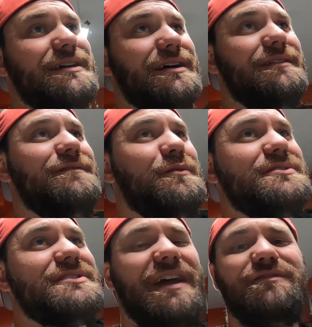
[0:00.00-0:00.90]

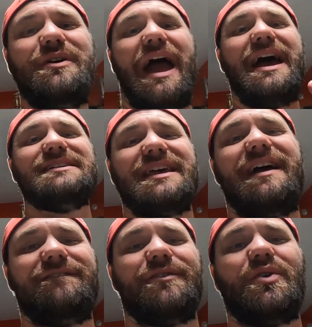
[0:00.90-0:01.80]
unfortunately, have you guys
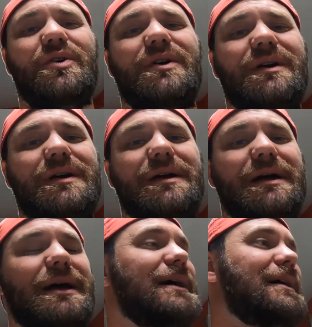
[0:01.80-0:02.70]
ever
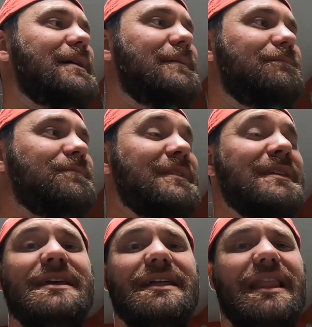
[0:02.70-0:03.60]

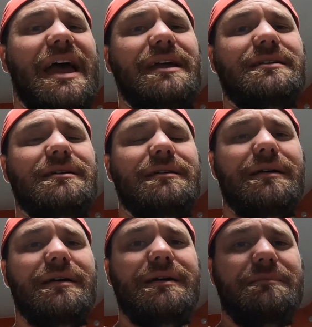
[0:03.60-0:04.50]
like
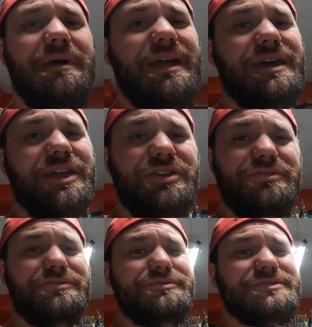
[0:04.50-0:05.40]
made a
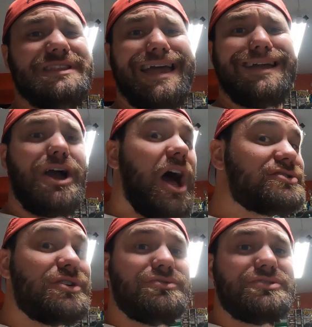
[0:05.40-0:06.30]
huge like
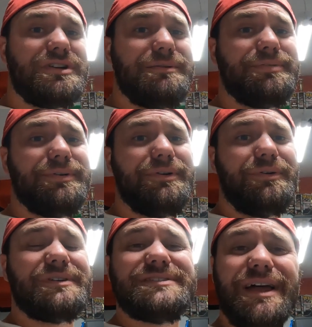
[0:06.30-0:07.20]
Costco trip
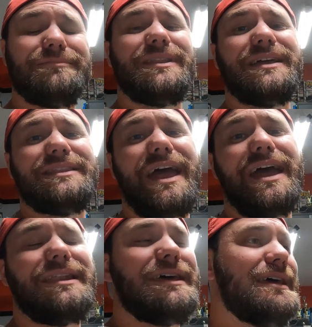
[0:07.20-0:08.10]
or something like
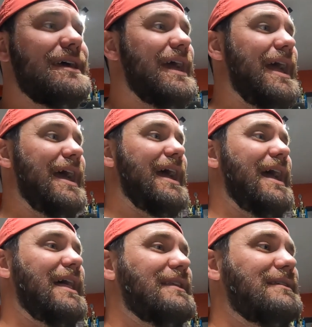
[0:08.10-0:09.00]
that,
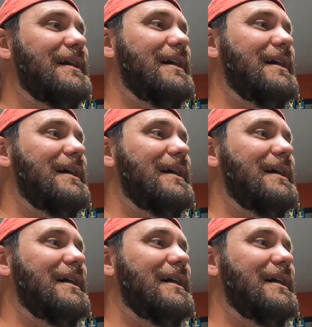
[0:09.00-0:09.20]
and